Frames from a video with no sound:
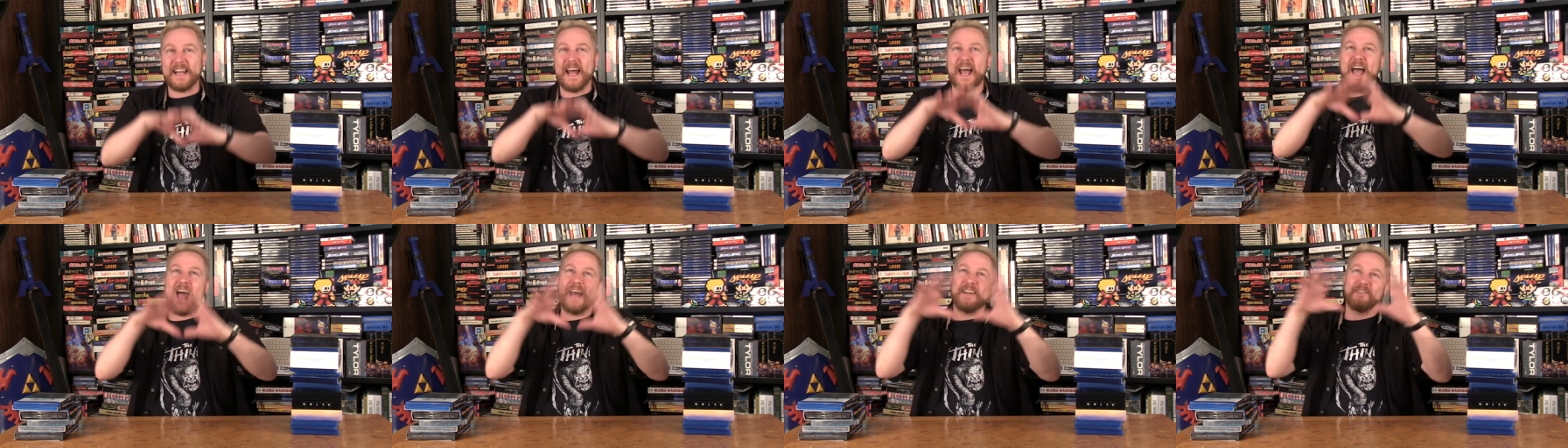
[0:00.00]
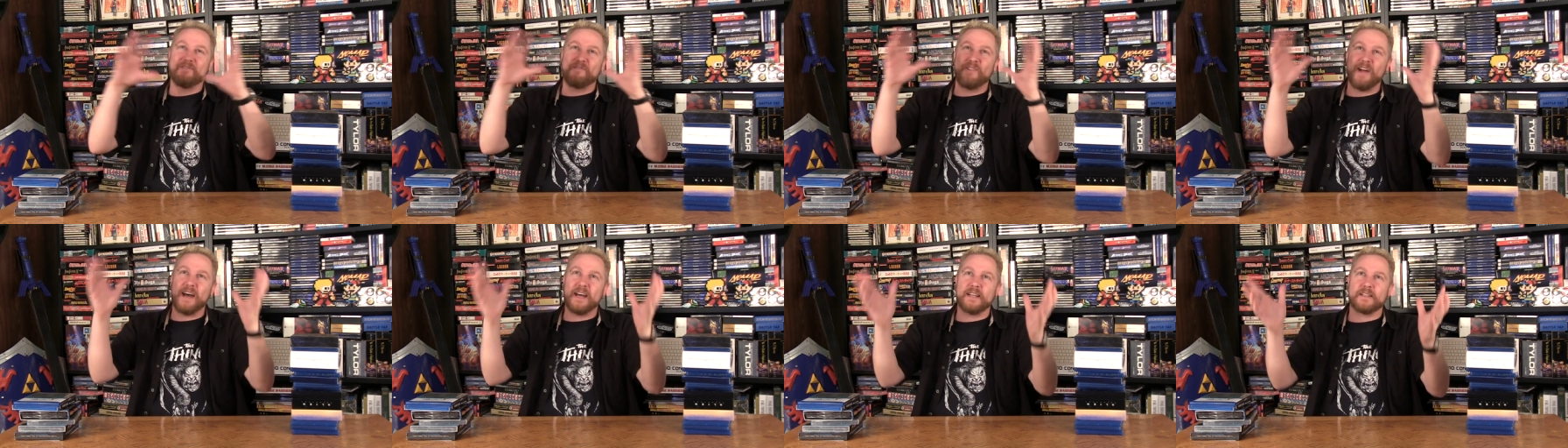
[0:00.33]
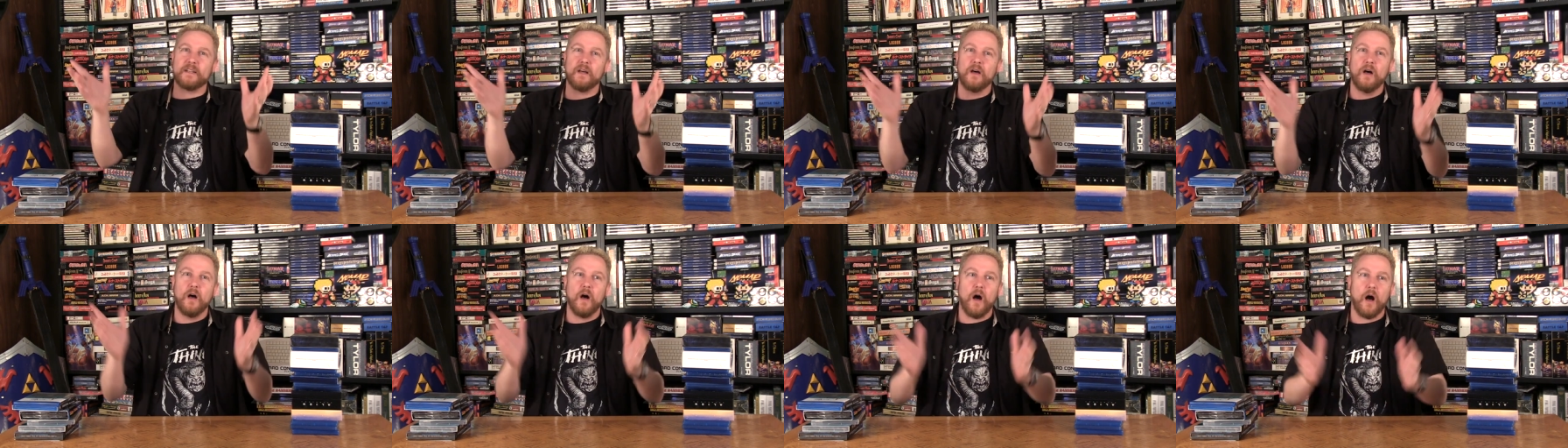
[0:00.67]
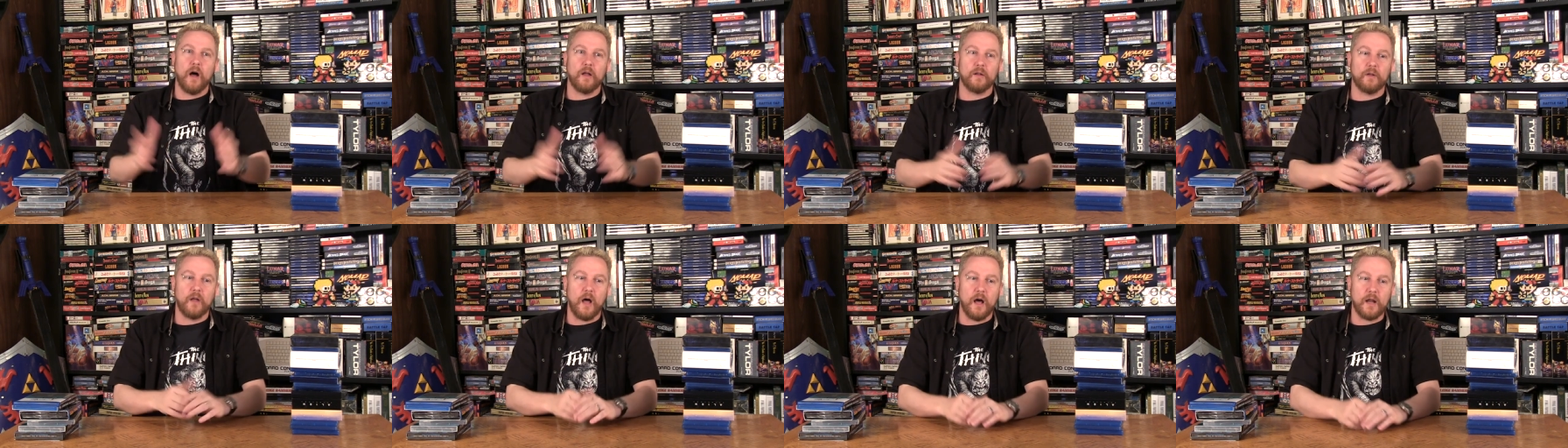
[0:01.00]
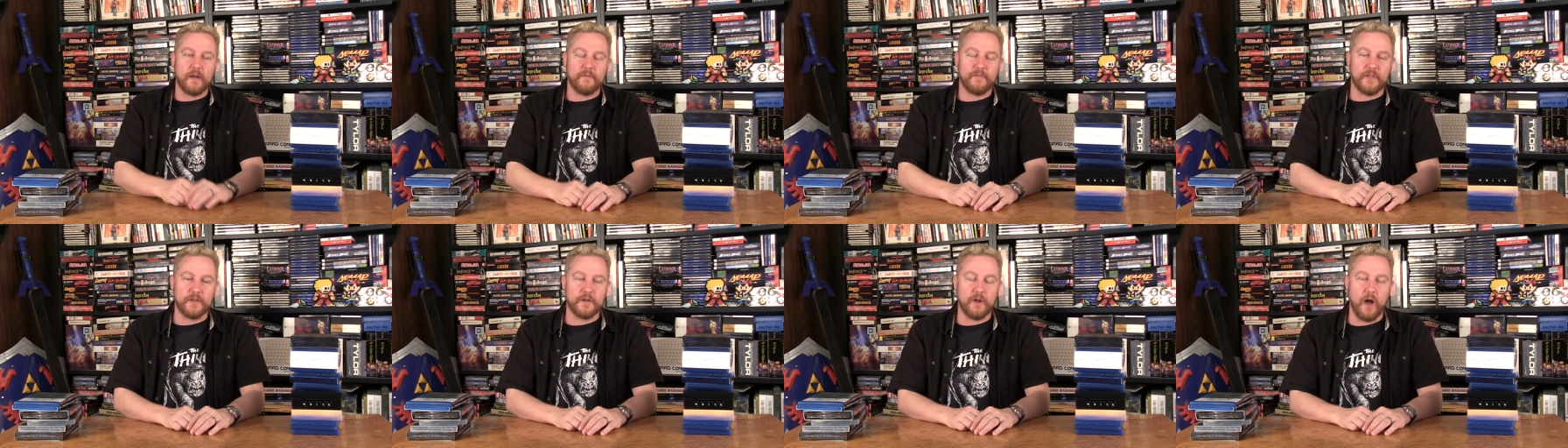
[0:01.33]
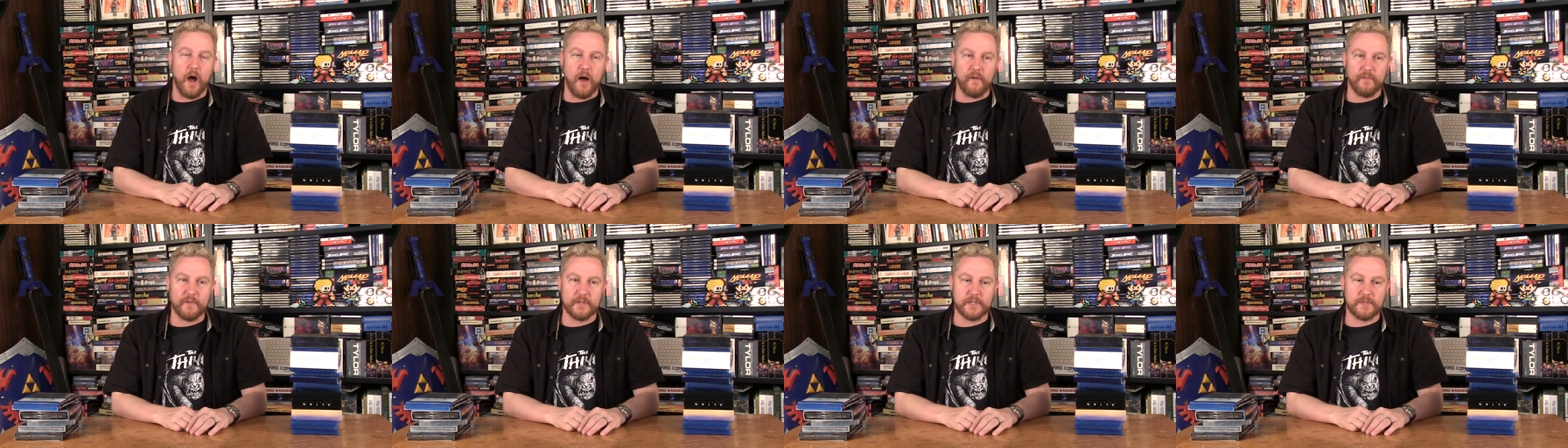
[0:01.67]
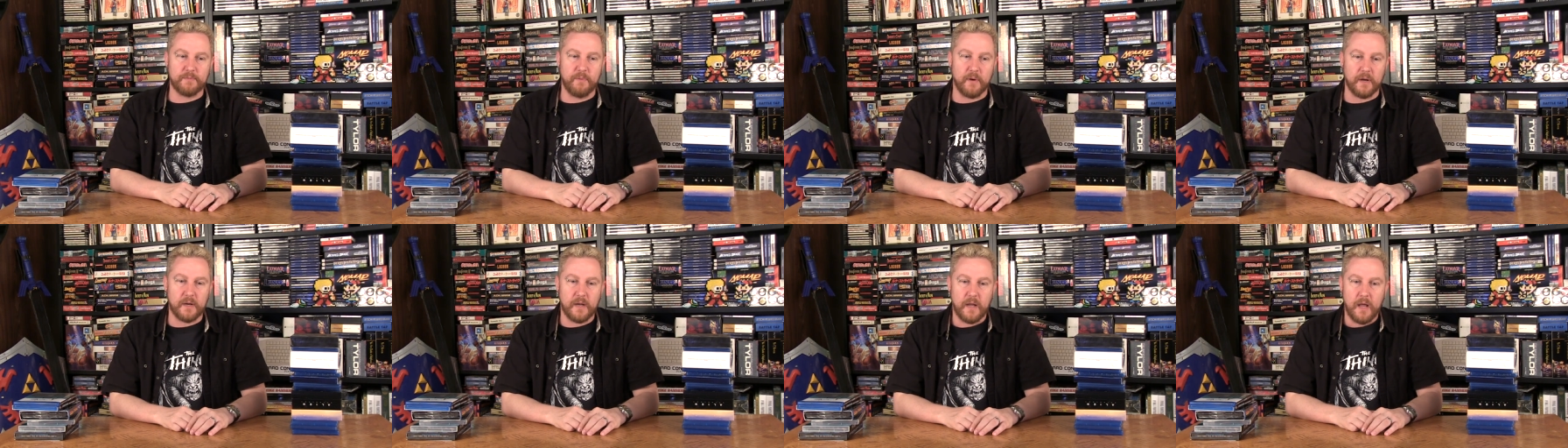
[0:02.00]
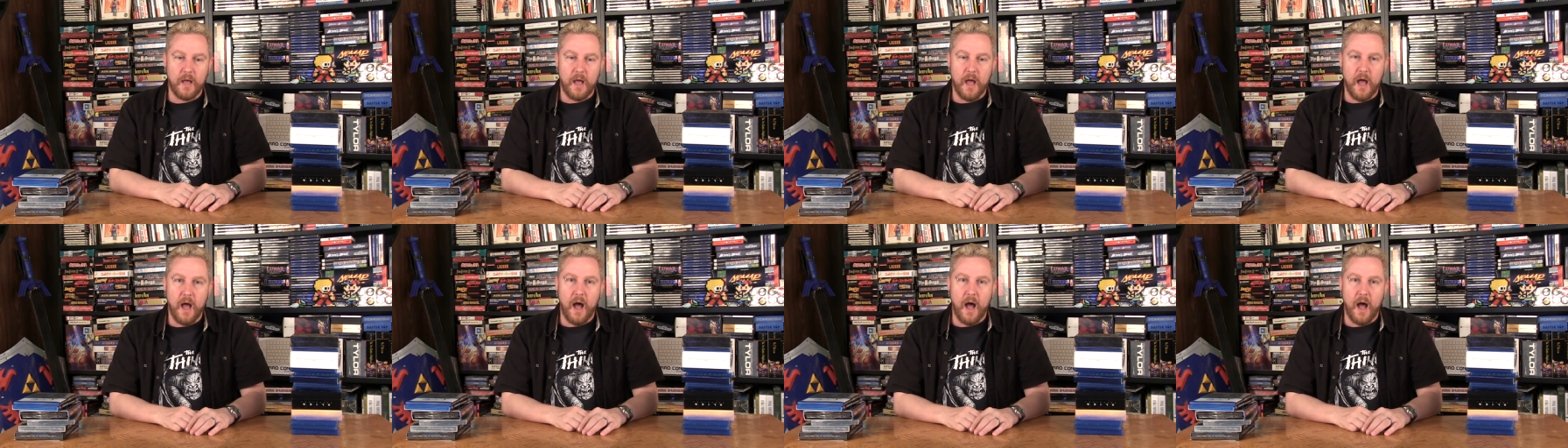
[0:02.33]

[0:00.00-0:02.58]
I hadn't read a lot of the novels, but